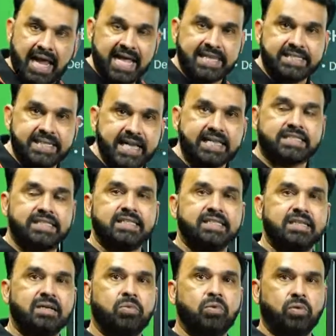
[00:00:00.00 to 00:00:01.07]
HX
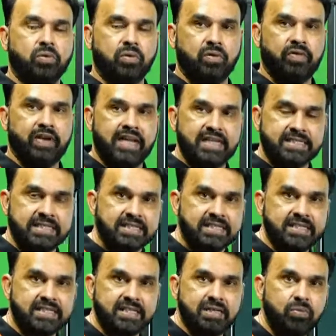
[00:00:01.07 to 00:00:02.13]
is removed. When HX
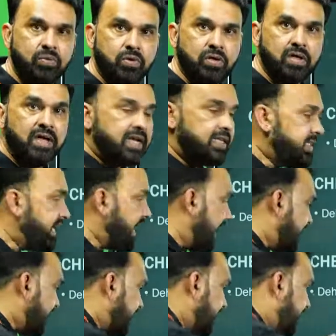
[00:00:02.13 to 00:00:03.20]
is removed, the
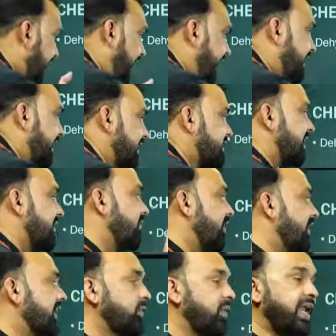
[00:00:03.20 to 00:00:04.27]
alkyl halide gets
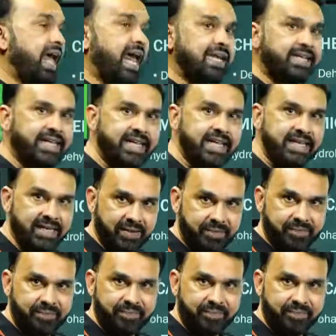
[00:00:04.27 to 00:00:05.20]
converted to an alkene.